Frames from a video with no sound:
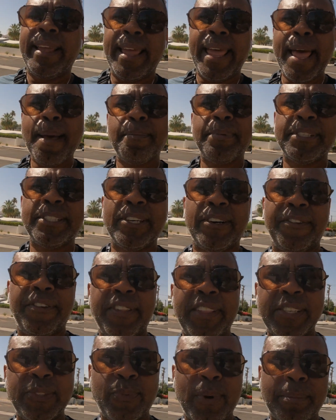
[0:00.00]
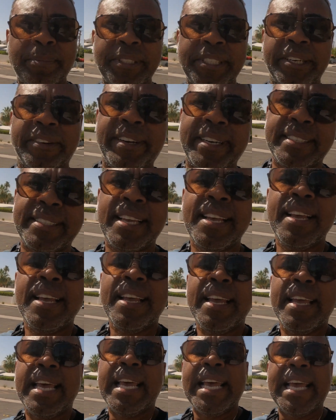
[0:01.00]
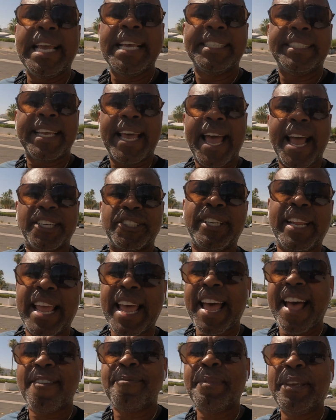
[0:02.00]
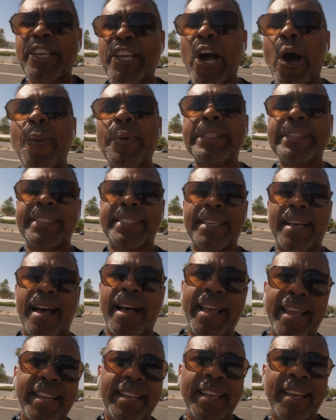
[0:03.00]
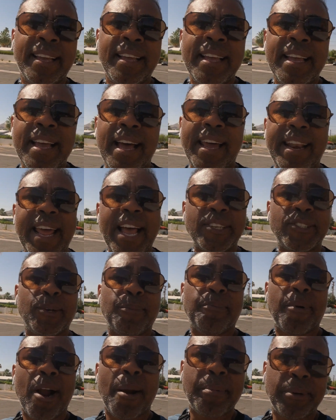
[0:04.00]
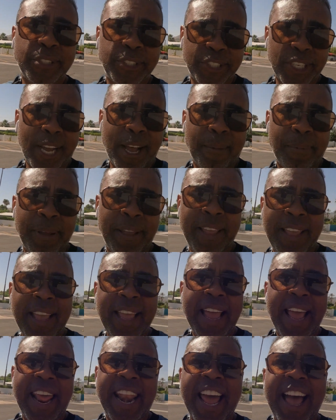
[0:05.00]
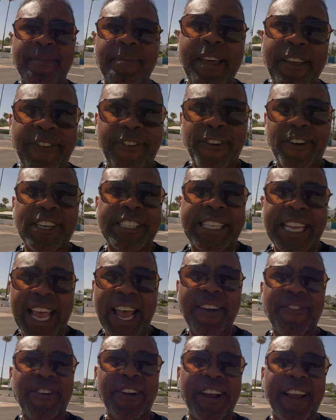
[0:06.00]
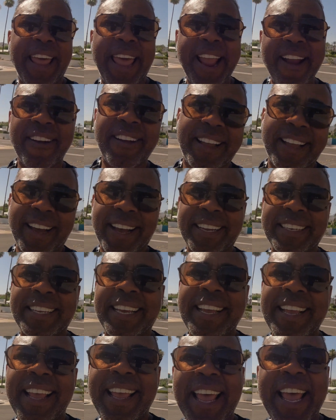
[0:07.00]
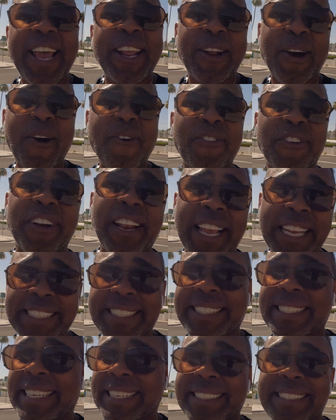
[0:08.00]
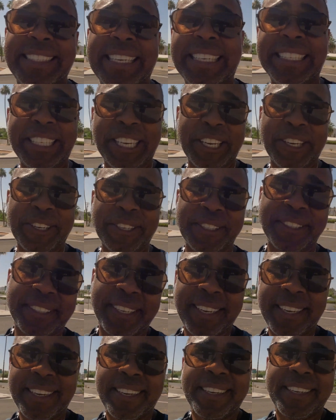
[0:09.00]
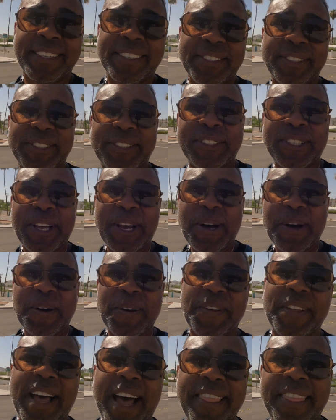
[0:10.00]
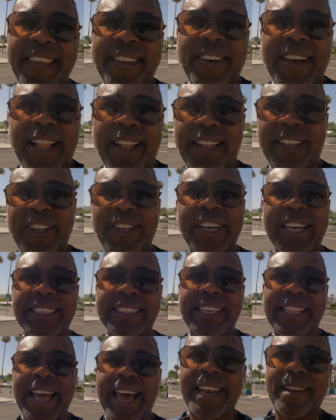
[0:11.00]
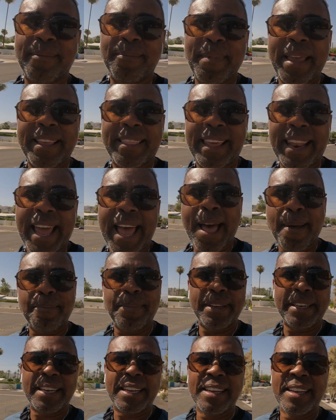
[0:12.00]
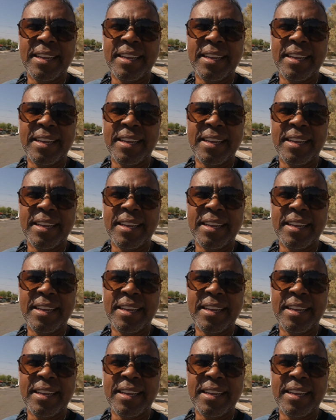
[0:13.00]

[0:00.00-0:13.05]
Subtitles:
episode for this web series is to actually have me go inside an actual barber shop and have my first ever haircut in over like 16 years. So I think I'll look into that and make that happen